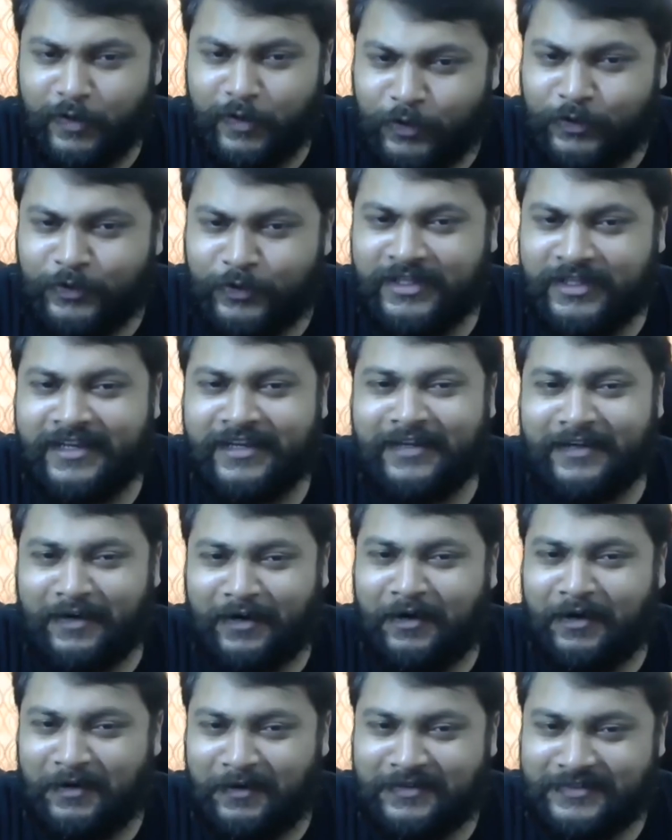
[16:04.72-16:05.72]
go to the
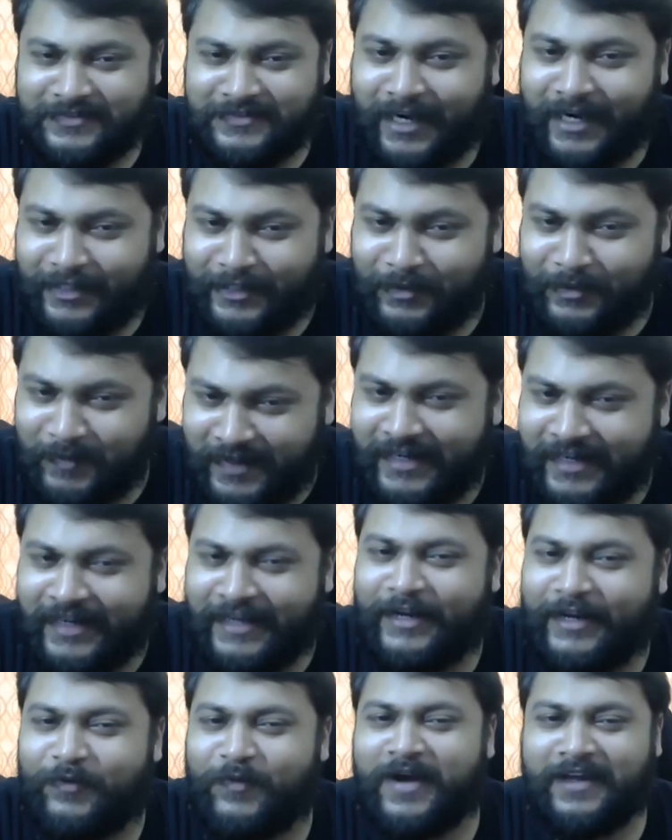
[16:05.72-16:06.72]
startup
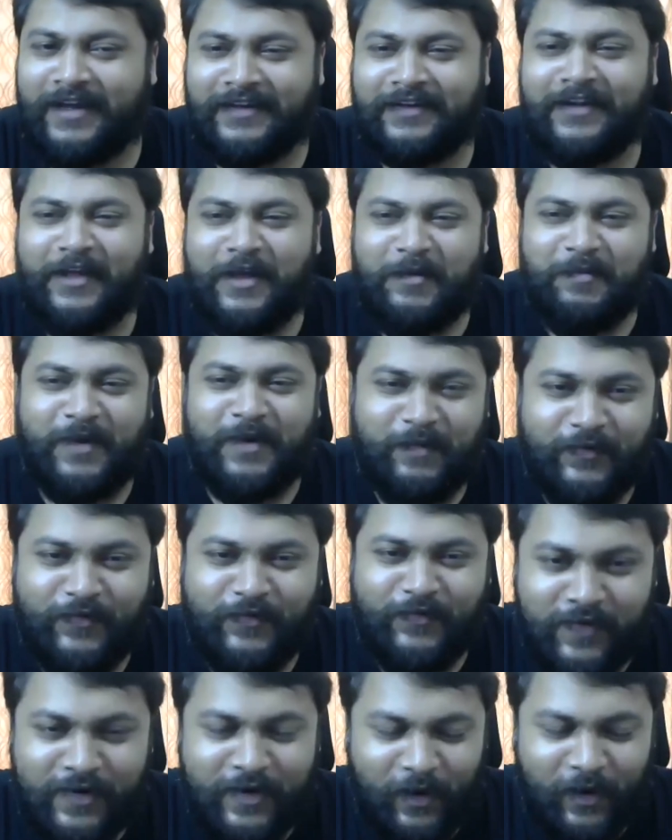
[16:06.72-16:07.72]
in a while. But
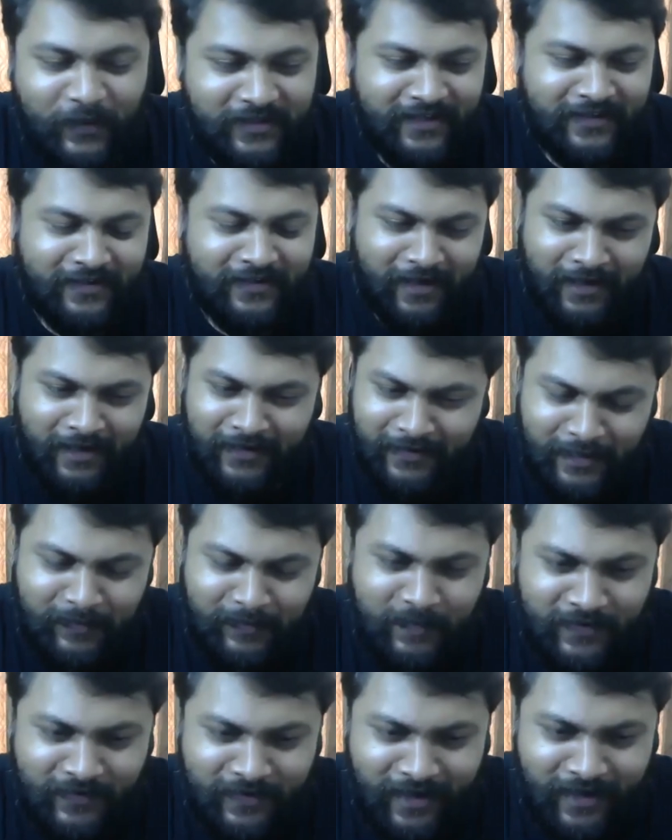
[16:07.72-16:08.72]
before we go there, let
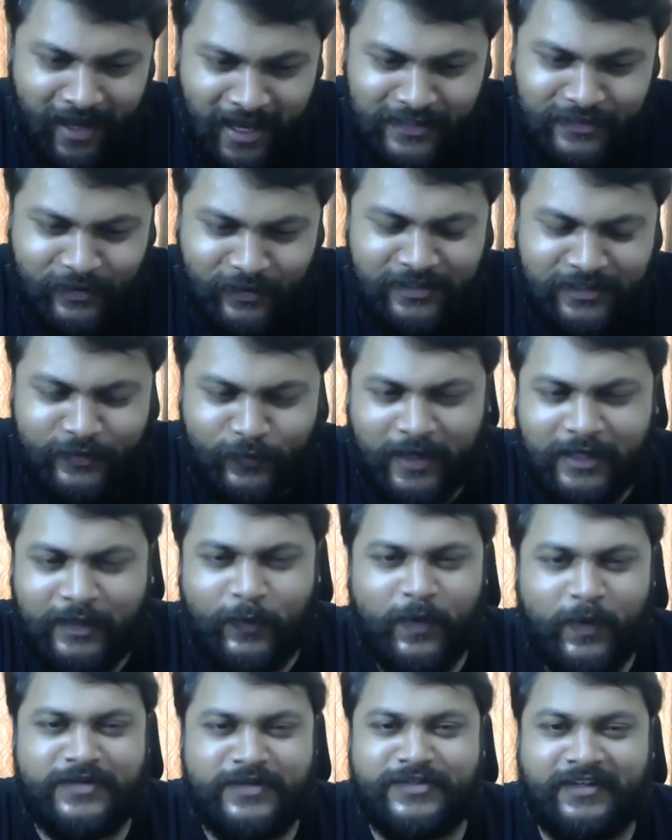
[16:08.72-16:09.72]
me ask you this one
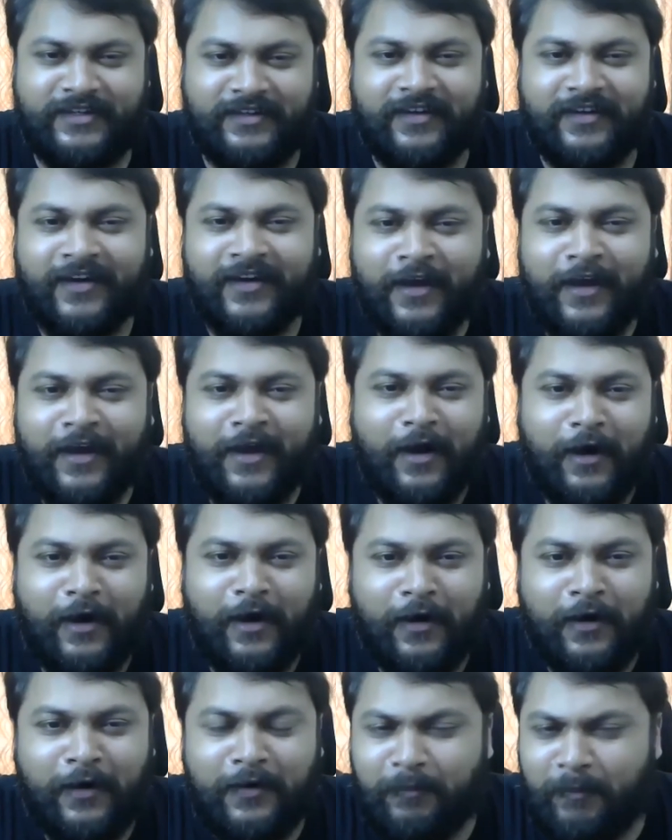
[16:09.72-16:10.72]
question.
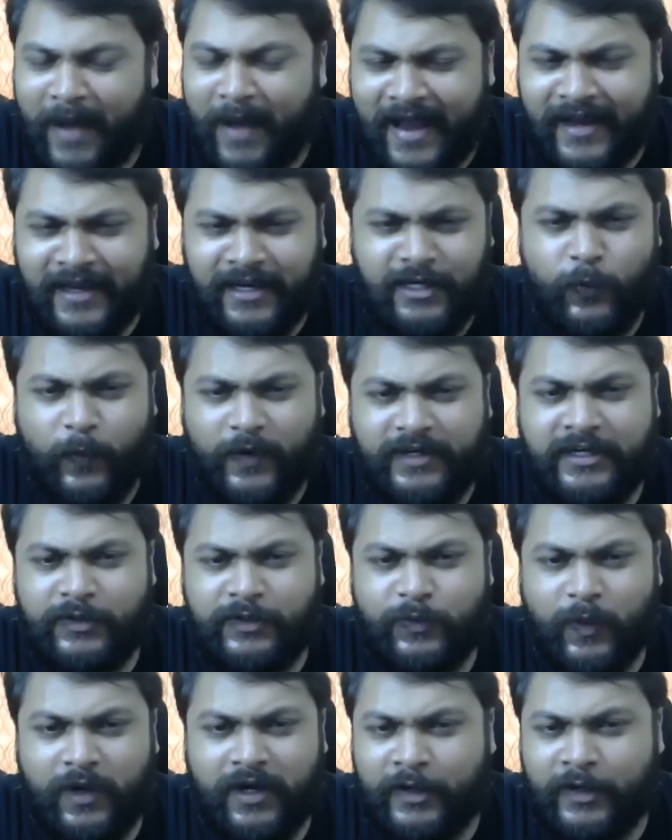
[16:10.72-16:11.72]
Back in
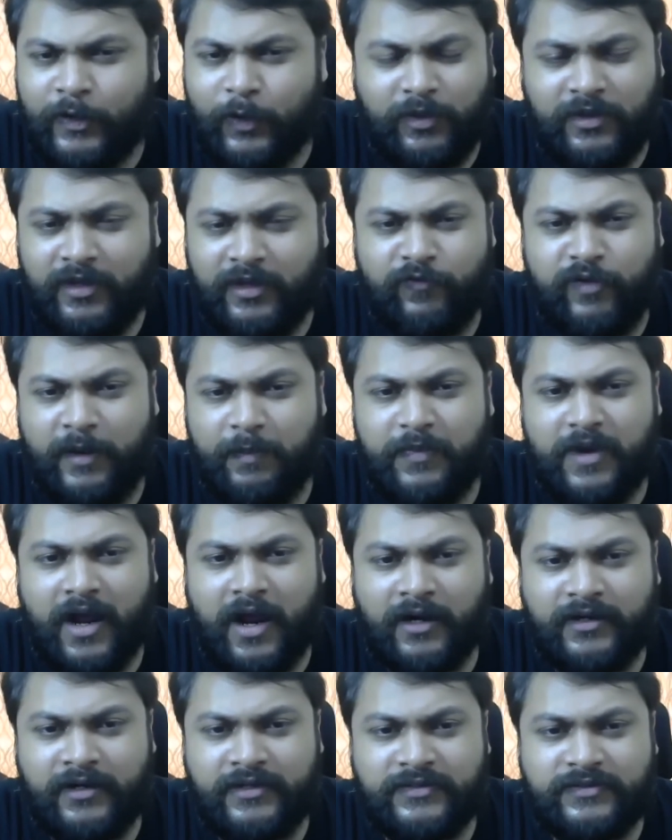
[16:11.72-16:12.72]
2012, I don't think
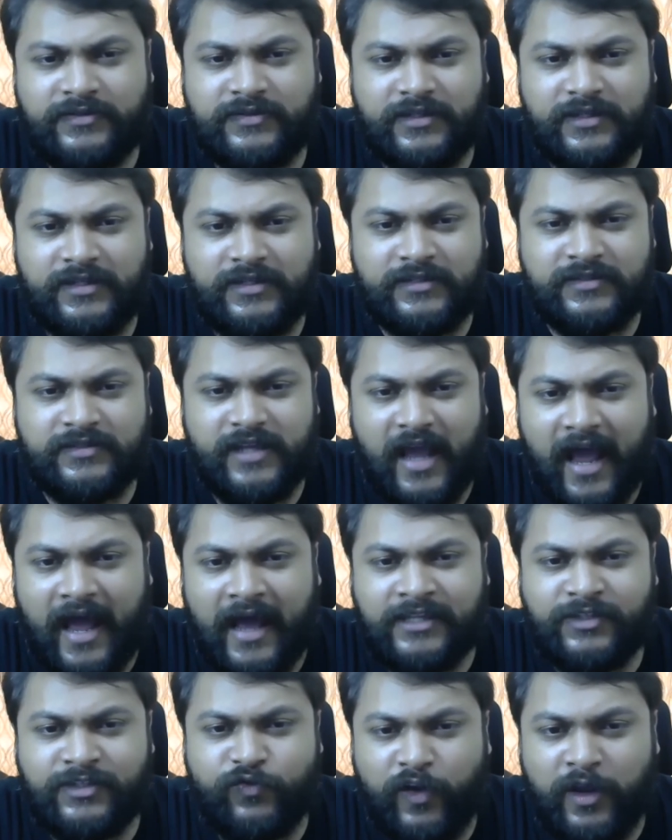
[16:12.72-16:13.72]
Flipkart is
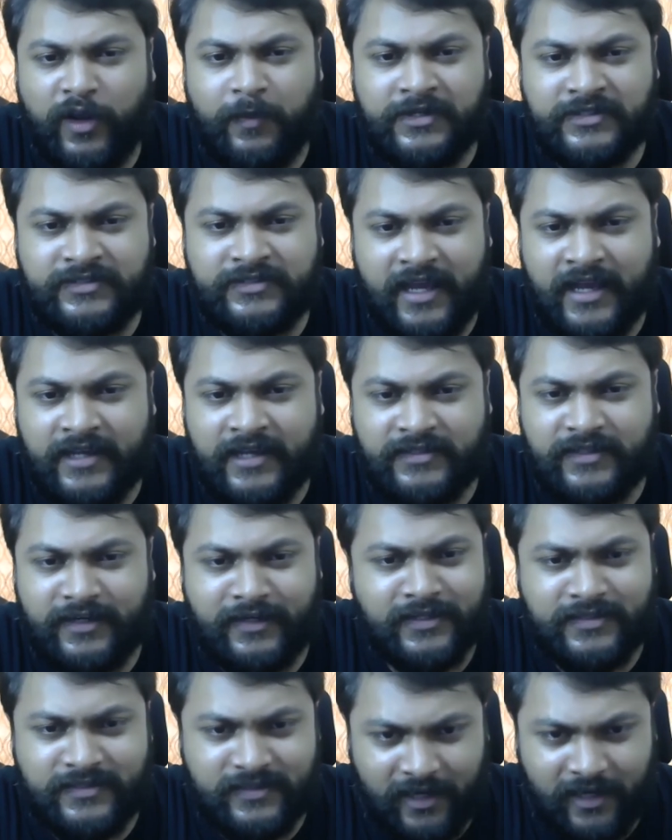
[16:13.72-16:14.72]
as famous as it
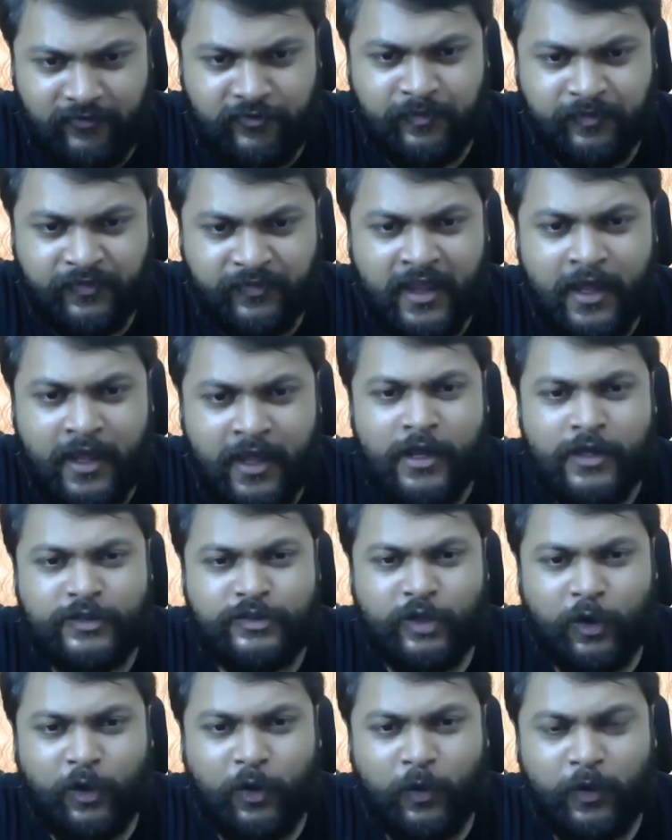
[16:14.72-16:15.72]
is now.
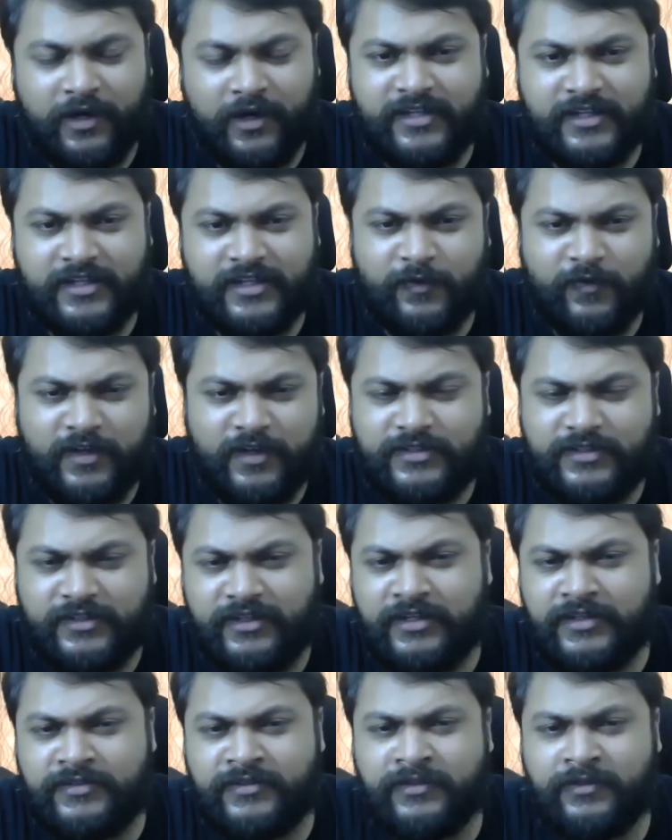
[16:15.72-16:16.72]
So yeah, it's a
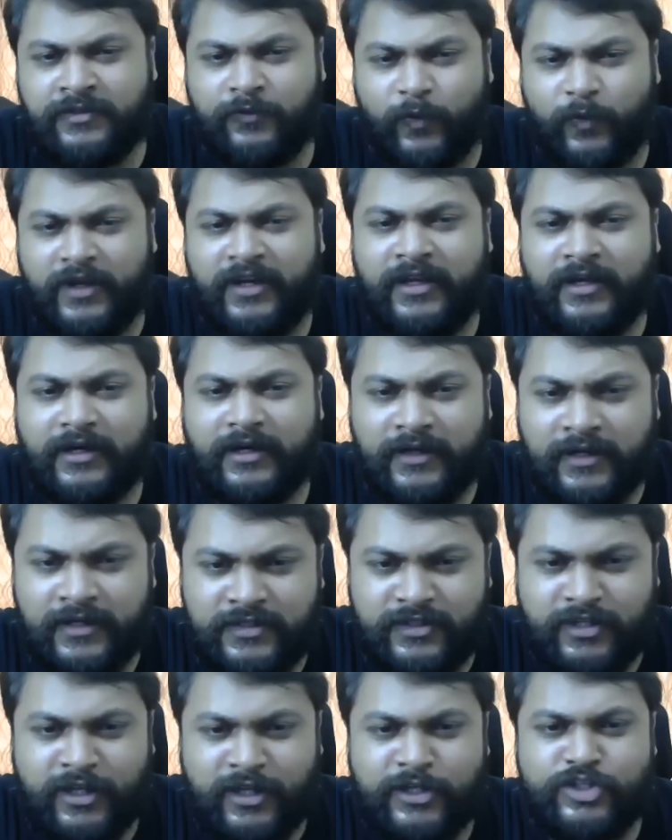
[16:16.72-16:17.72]
decent, very early
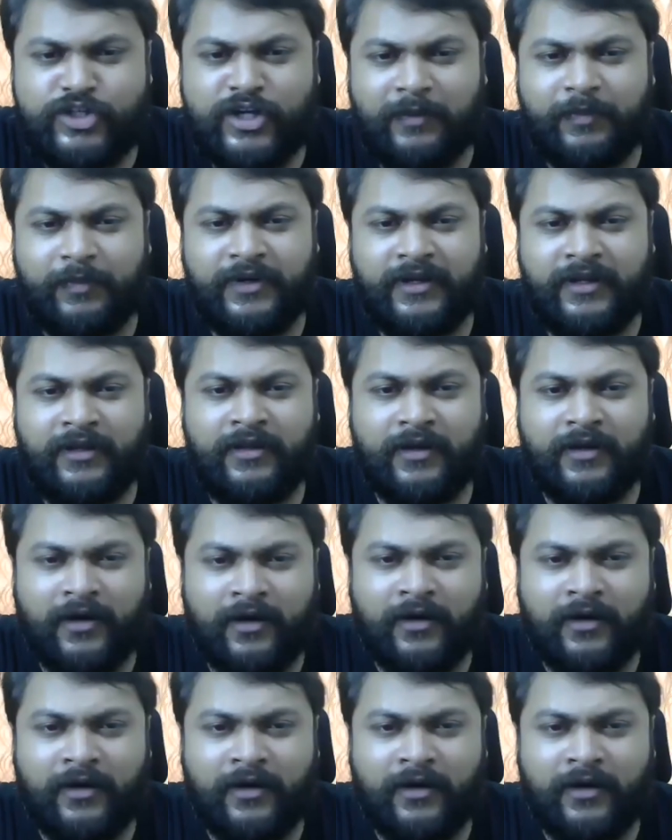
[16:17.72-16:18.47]
stage company,